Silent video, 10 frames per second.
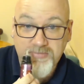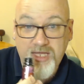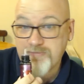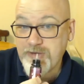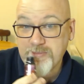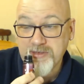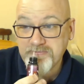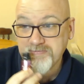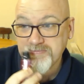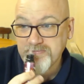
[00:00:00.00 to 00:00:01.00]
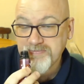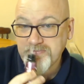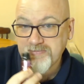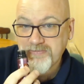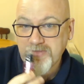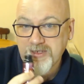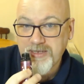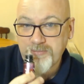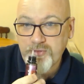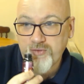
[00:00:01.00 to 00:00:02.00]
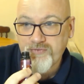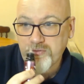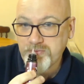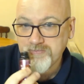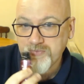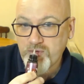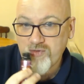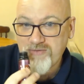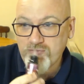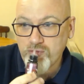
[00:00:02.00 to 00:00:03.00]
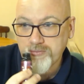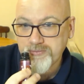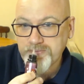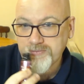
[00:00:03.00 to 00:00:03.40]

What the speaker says: Yeah, it's Pinkman. That beautiful grapefruit,